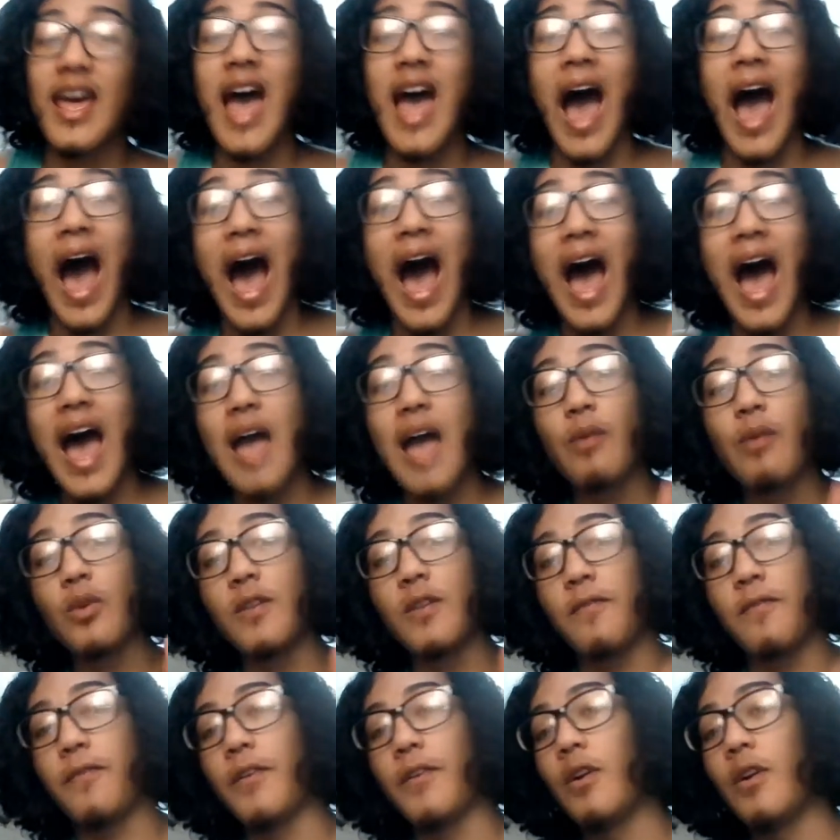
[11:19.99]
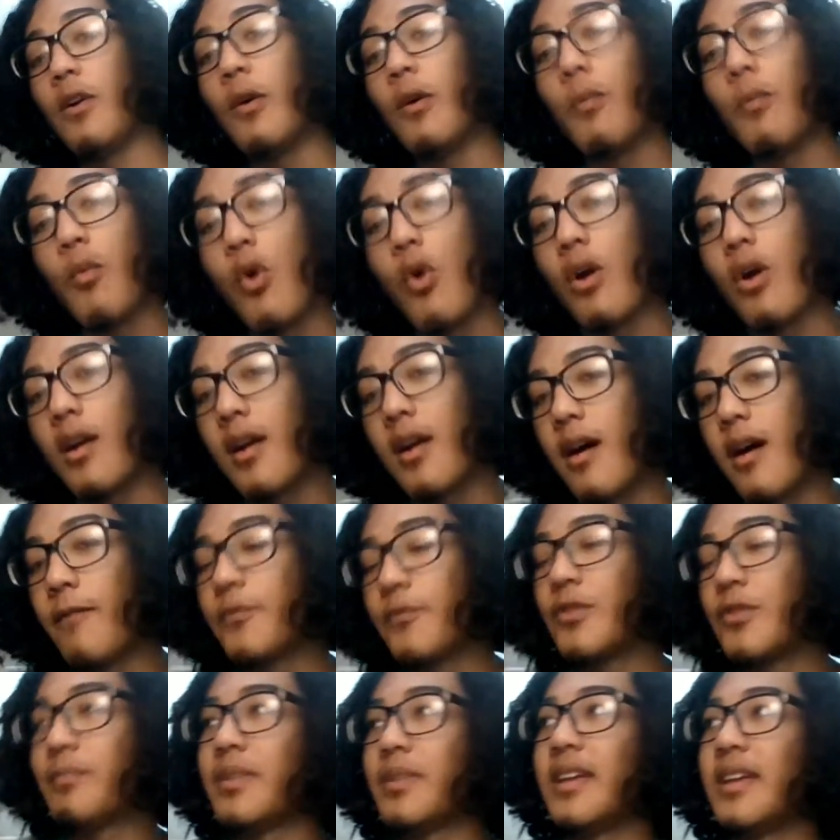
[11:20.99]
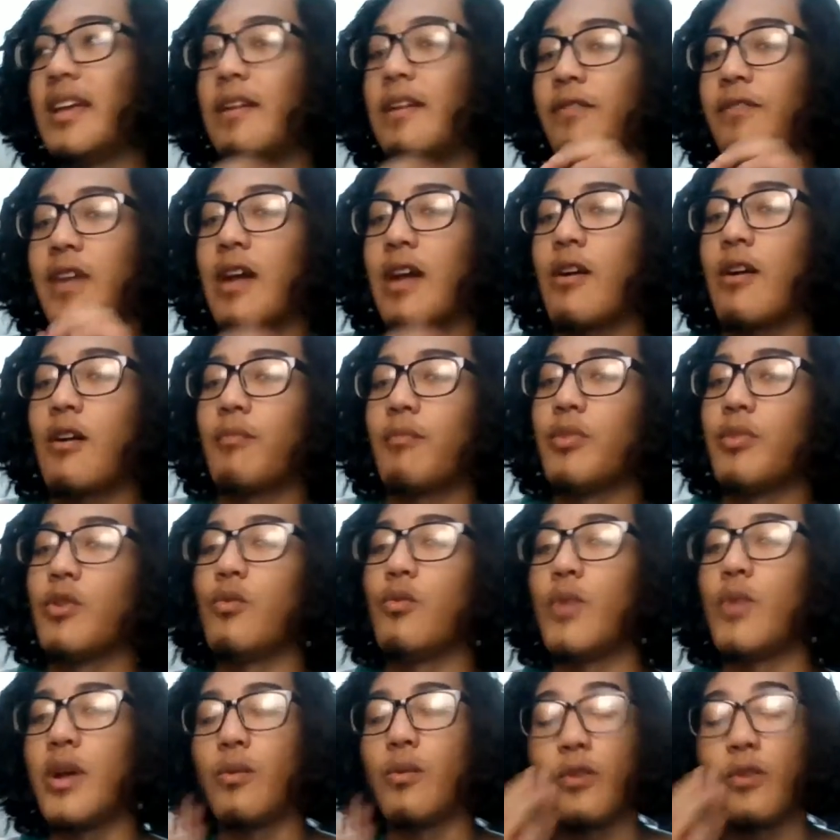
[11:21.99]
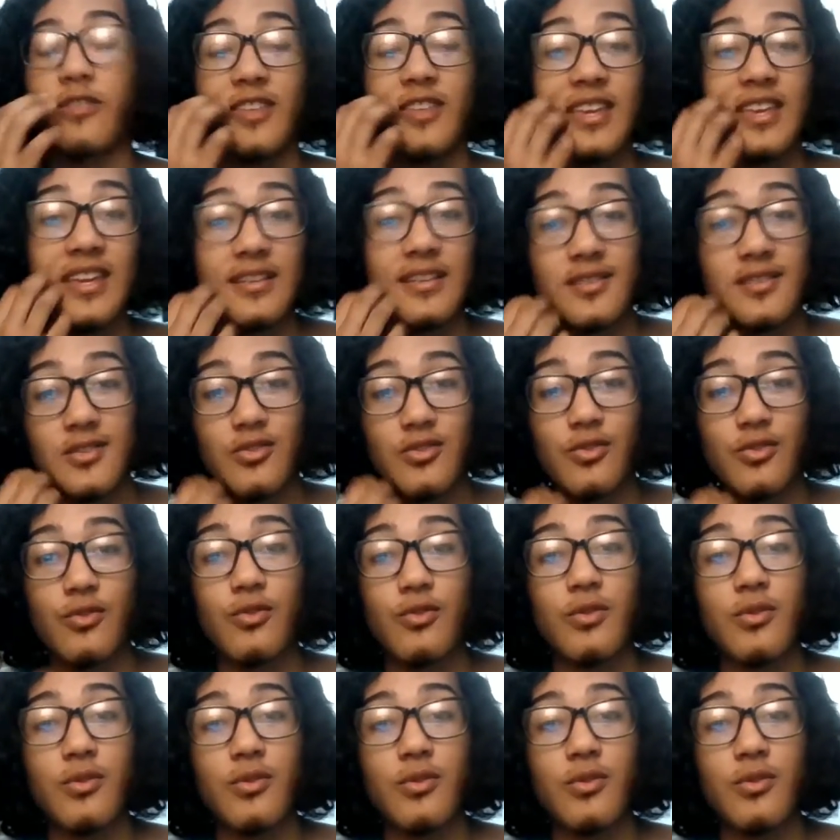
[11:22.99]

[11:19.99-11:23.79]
I would feel more comfortably if Caribou went with Kid's crew,